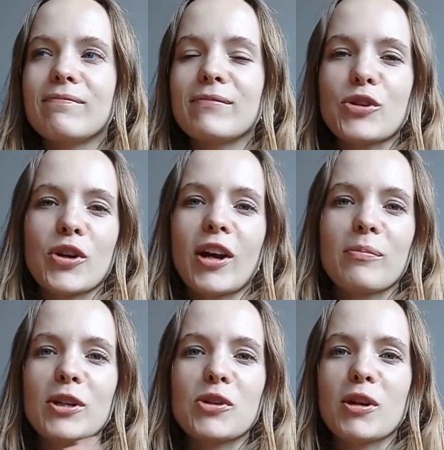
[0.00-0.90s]
Shouldn't I
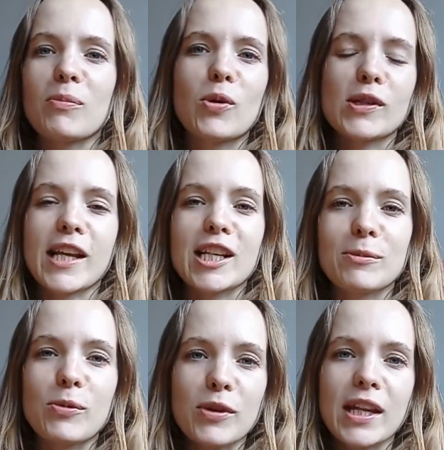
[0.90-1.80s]
be doing more
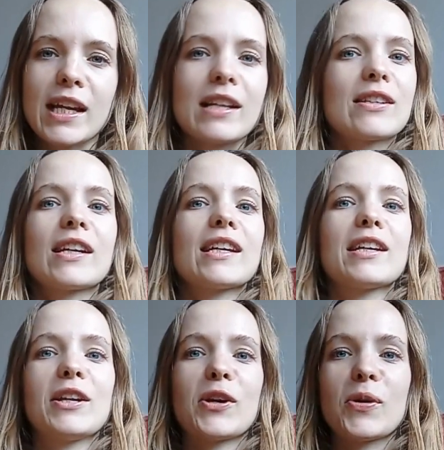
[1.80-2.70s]
sensible things like,
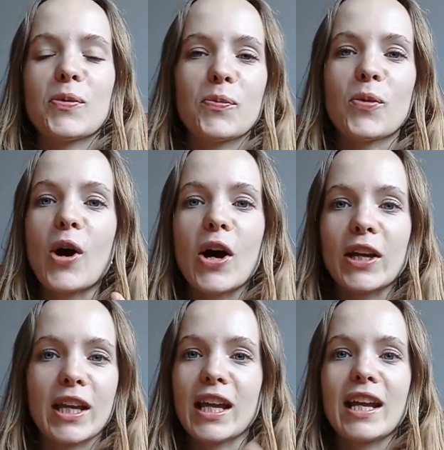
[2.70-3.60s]

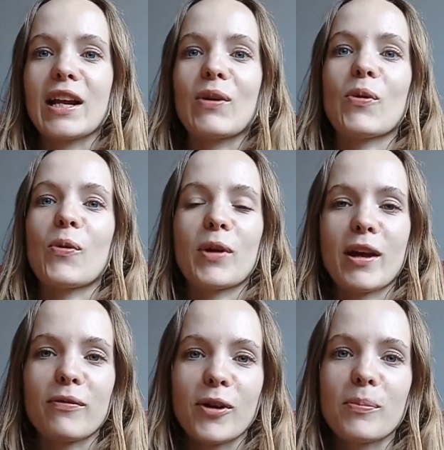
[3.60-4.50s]
working or
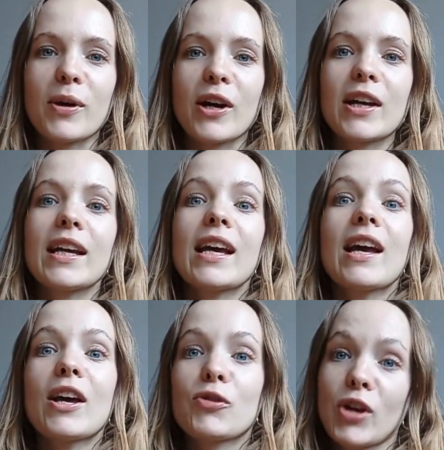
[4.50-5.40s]
whatever? But
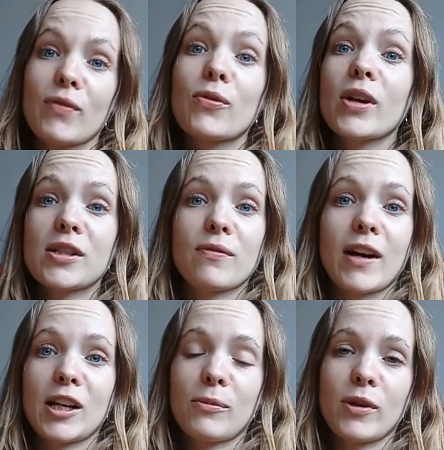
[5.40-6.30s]
travel is a
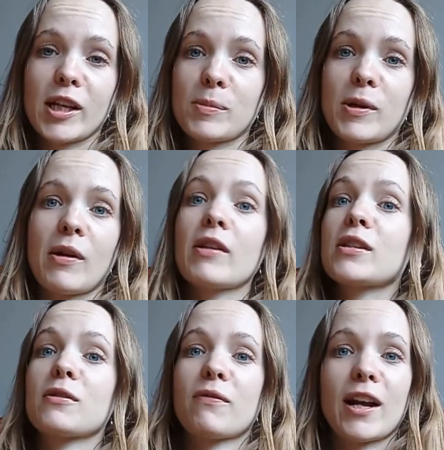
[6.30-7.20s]
valuable experience.
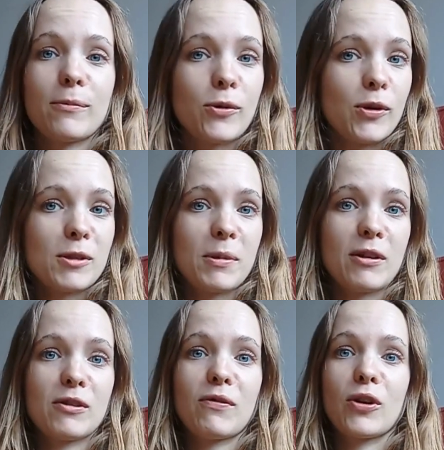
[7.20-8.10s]
It's a valuable
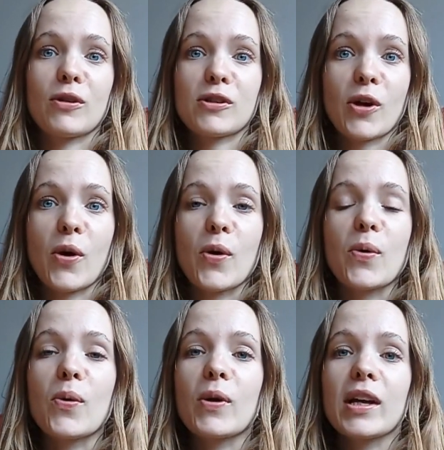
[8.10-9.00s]
experience for your
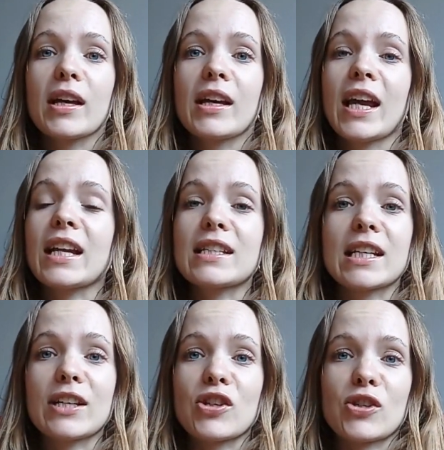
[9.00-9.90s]
soul. It
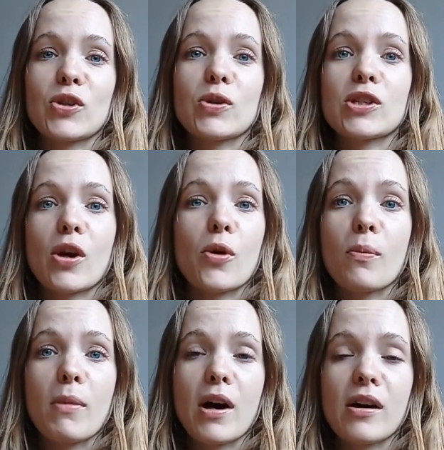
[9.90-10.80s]
teaches you so
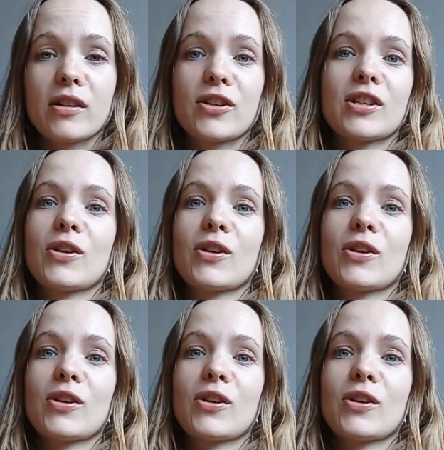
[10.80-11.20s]
much.